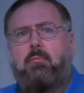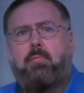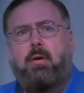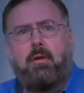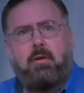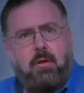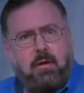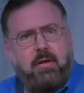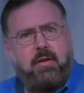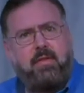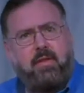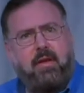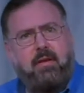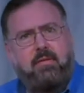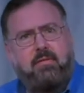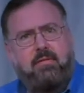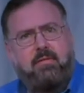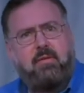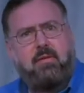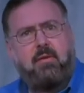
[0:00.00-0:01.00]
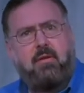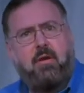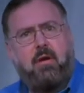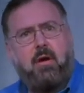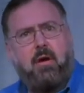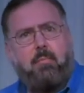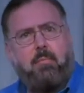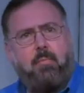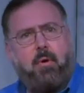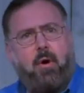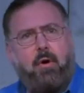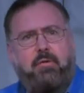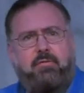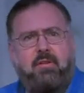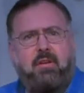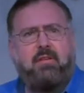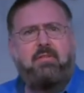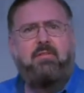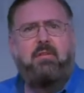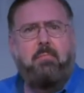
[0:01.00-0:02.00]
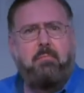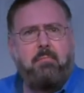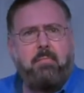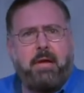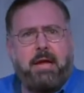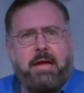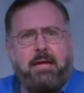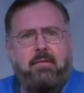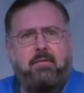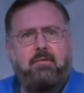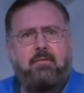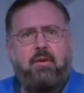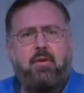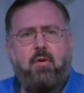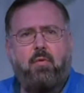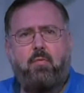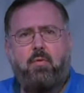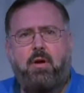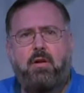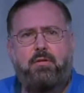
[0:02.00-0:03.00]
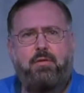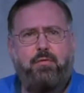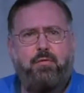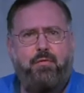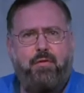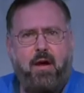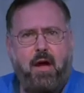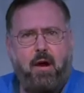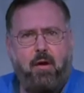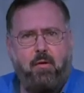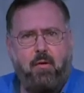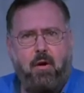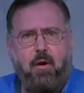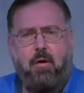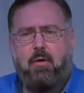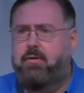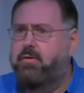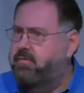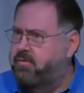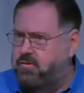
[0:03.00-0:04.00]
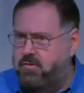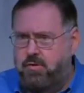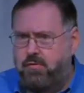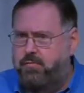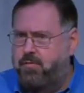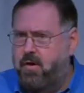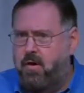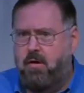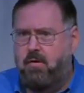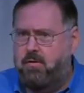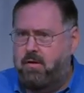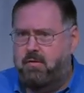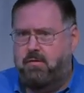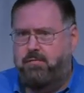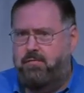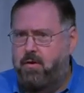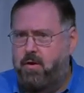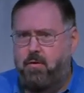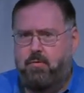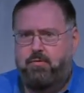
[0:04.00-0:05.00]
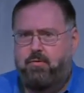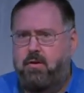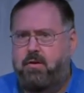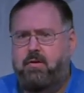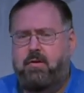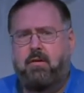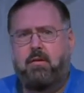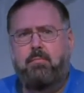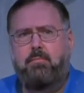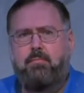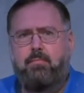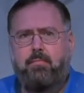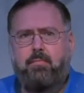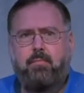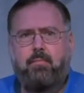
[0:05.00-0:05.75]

But look at this. Moses meets with Pharaoh. It's a new Pharaoh, not the Pharaoh who tried to kill